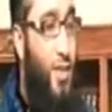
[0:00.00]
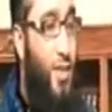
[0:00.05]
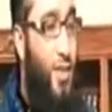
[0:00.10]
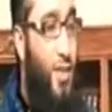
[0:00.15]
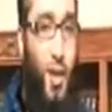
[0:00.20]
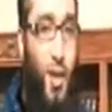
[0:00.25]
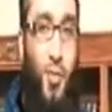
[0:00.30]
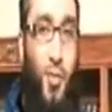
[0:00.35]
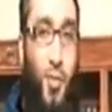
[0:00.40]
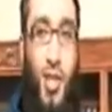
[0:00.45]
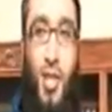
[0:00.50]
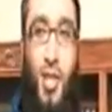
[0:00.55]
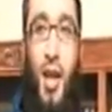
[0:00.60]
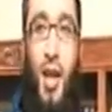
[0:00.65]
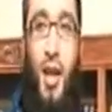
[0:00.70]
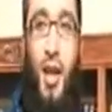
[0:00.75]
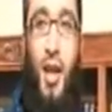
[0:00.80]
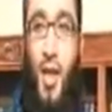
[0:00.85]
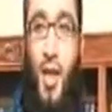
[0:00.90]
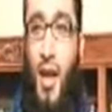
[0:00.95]
But it doesn't
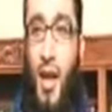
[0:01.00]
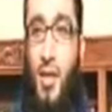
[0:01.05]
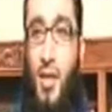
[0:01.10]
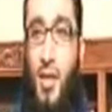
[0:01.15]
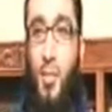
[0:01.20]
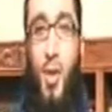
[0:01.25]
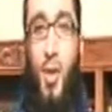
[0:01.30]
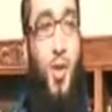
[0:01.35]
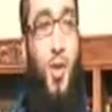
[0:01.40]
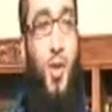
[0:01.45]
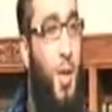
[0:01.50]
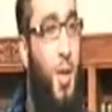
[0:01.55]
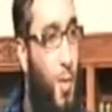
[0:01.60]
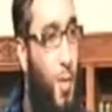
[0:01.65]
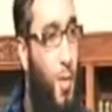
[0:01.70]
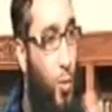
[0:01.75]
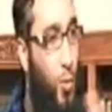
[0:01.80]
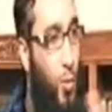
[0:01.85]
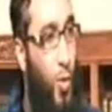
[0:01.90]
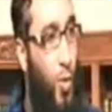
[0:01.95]
come just like that,
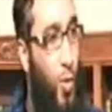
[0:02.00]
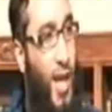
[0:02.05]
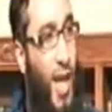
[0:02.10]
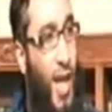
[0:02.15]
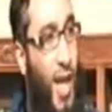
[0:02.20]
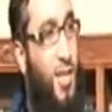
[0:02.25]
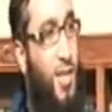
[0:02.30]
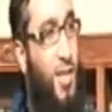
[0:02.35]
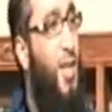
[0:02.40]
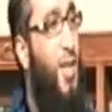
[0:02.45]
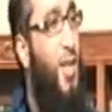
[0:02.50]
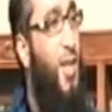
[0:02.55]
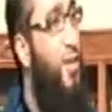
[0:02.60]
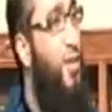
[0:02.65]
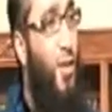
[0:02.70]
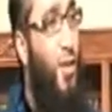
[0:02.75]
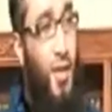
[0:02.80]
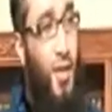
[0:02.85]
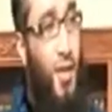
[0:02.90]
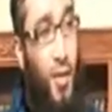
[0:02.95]
because many people warn against
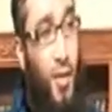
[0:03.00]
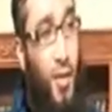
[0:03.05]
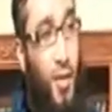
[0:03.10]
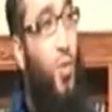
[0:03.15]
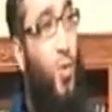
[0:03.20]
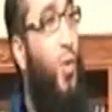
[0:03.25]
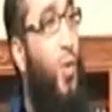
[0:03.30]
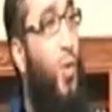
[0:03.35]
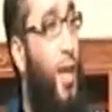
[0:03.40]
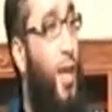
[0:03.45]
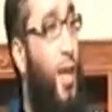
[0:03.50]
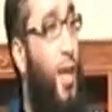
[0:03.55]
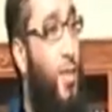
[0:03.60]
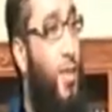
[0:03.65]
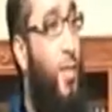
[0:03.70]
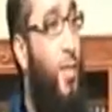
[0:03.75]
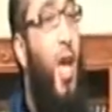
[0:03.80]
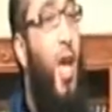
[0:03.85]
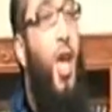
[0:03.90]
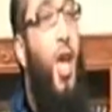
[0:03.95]
them. It's not enough to warn
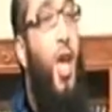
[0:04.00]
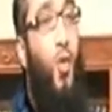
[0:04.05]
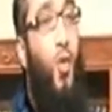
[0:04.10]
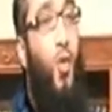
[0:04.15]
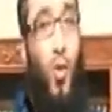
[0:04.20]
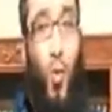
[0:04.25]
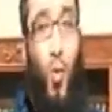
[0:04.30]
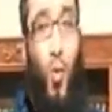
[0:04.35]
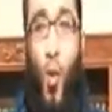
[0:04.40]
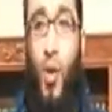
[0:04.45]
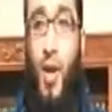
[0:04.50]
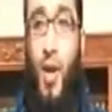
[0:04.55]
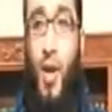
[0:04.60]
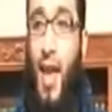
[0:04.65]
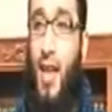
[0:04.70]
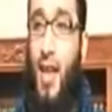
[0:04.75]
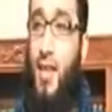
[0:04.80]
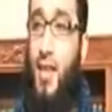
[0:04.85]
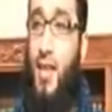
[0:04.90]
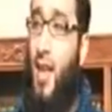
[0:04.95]
against them. You can
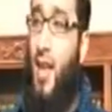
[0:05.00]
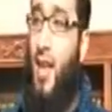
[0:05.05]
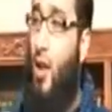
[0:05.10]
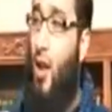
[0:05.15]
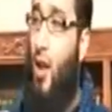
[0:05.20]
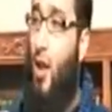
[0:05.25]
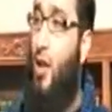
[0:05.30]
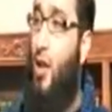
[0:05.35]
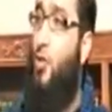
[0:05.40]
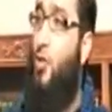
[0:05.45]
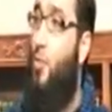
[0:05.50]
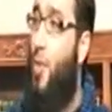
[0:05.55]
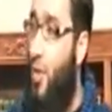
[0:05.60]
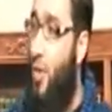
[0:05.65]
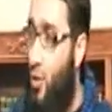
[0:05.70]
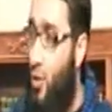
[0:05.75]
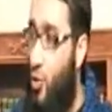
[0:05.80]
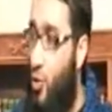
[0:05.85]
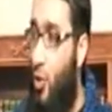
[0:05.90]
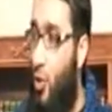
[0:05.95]
warn against that
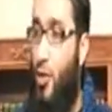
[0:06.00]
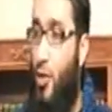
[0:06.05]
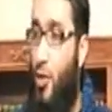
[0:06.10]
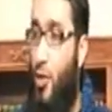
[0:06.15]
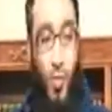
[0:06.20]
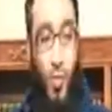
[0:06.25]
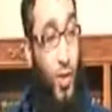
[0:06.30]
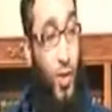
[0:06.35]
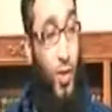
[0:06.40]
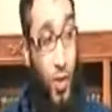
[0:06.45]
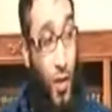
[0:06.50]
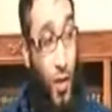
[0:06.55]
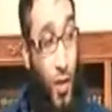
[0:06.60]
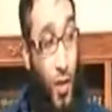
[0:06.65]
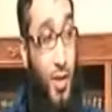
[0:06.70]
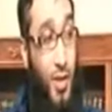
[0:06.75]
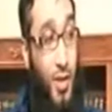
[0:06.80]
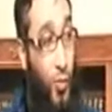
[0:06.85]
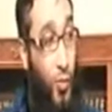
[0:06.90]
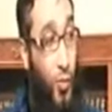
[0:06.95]
kind of methodology,
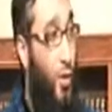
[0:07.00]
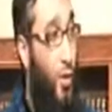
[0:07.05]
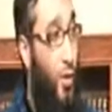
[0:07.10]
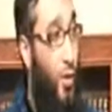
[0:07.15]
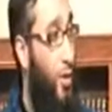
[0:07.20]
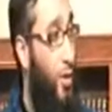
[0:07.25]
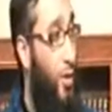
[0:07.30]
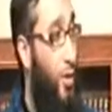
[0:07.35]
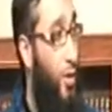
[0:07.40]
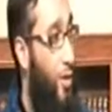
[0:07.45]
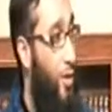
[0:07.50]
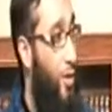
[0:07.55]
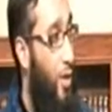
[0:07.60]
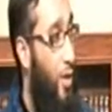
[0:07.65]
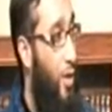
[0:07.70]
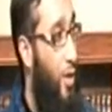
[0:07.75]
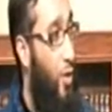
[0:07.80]
which is obviously wrong.